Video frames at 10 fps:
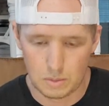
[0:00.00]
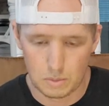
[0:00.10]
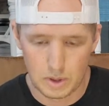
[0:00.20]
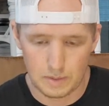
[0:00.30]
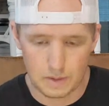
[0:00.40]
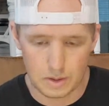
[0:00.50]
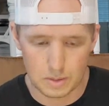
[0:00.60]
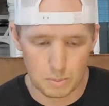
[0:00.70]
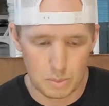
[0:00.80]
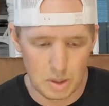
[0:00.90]
Wait for
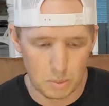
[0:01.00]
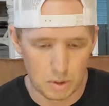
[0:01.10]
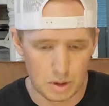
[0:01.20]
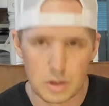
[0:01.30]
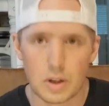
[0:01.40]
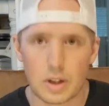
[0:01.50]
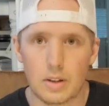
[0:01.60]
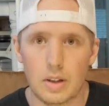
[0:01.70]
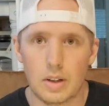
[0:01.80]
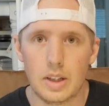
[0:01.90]
some people to
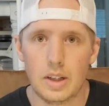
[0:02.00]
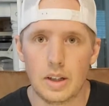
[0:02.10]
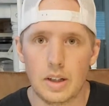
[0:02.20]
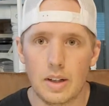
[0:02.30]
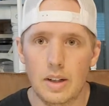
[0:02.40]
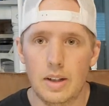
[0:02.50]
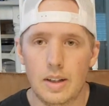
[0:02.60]
trickle in here.